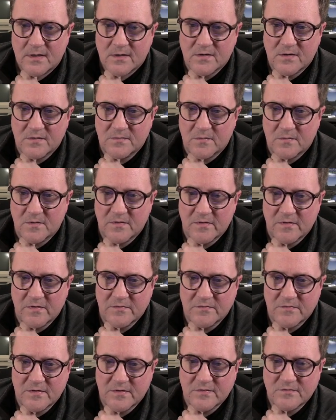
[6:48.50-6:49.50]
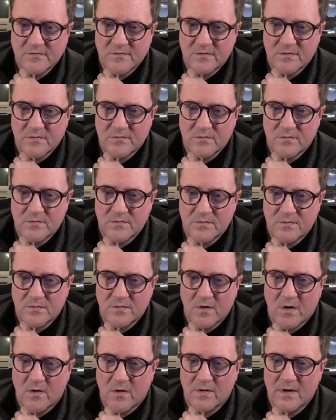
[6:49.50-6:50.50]
customer ledger entry, insert
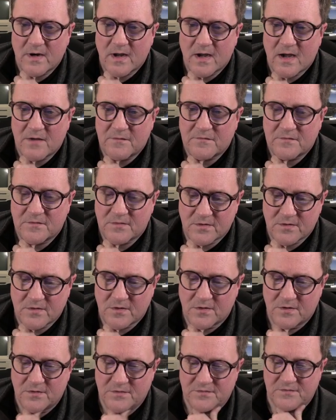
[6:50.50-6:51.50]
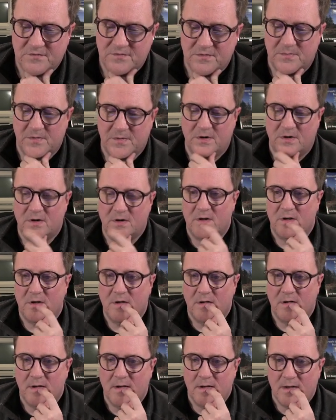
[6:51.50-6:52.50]
on after customer
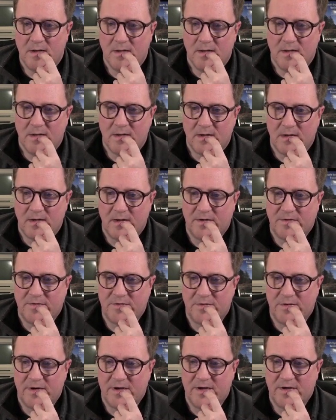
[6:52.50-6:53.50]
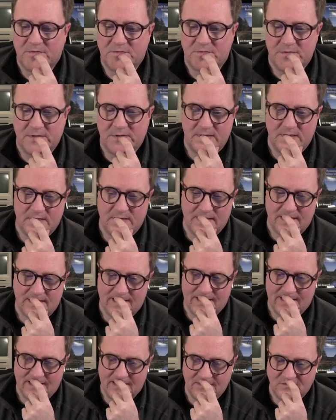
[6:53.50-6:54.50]
ledger entry,
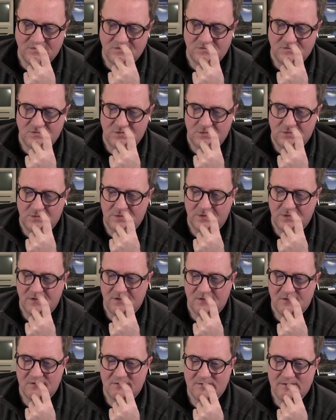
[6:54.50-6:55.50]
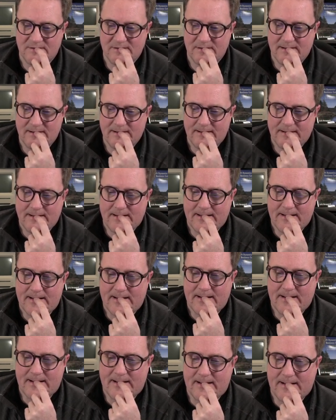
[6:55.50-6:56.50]
insert.
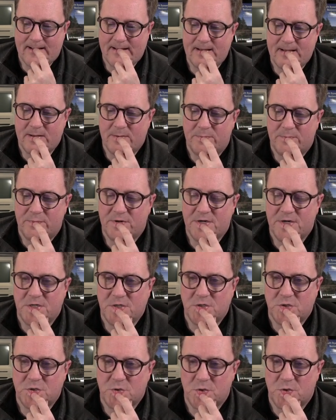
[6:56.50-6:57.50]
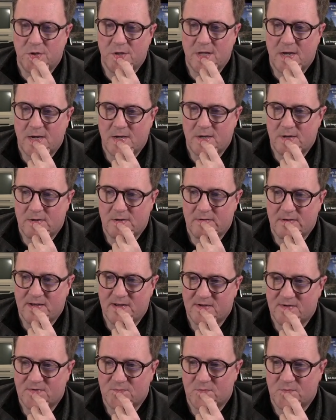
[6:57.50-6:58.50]
I am pretty sure that
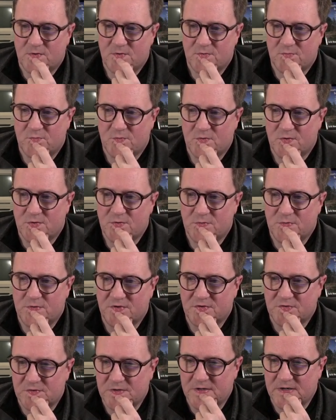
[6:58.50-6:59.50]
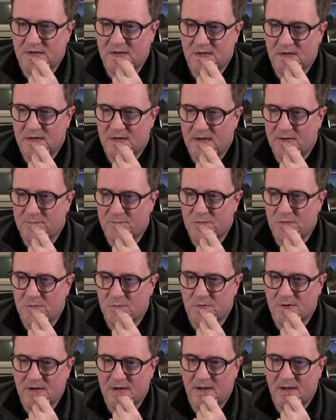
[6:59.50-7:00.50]
this one will do the trick and we
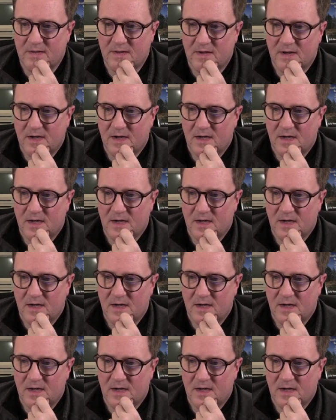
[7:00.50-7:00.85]
will get